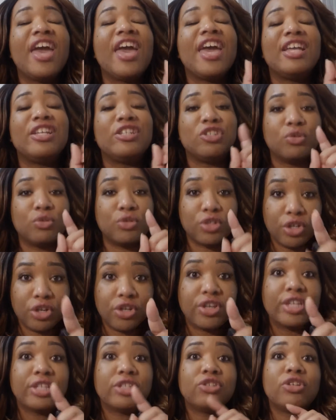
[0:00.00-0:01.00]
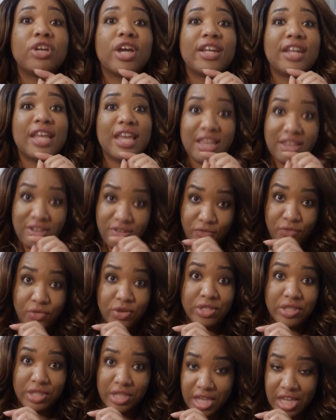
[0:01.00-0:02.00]
And your girl has tried
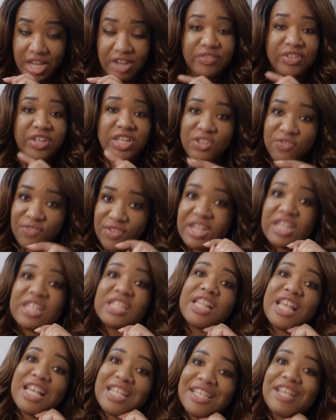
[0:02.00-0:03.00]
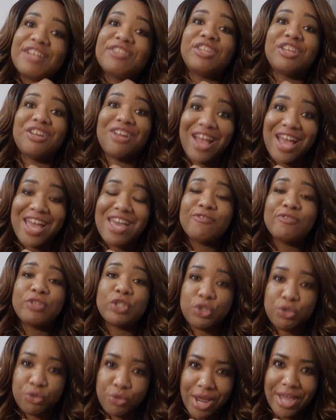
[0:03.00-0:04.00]
everything. If there's a fitness class out there, I have
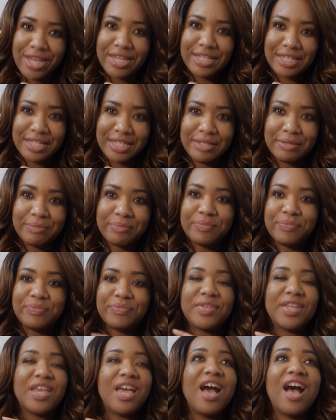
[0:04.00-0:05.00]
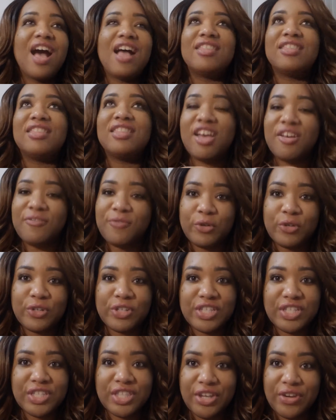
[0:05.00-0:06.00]
tried it. I love
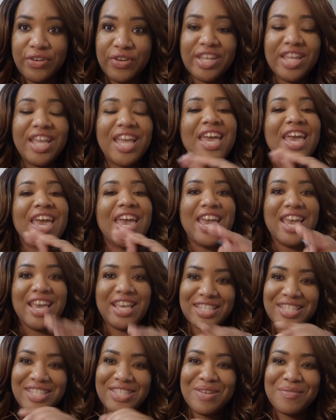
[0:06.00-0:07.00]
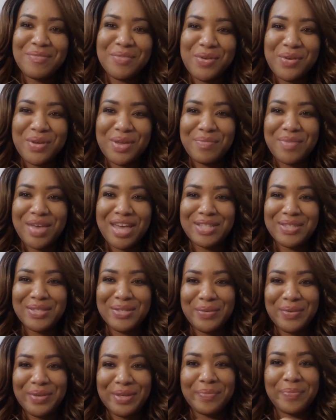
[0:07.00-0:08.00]
Orange Theory, so I'm going back
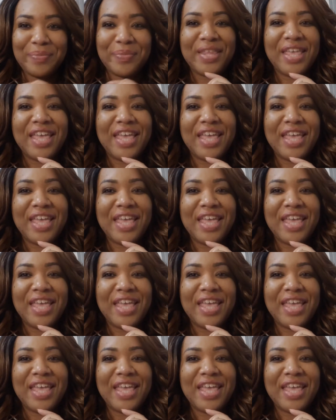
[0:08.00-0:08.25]
to it.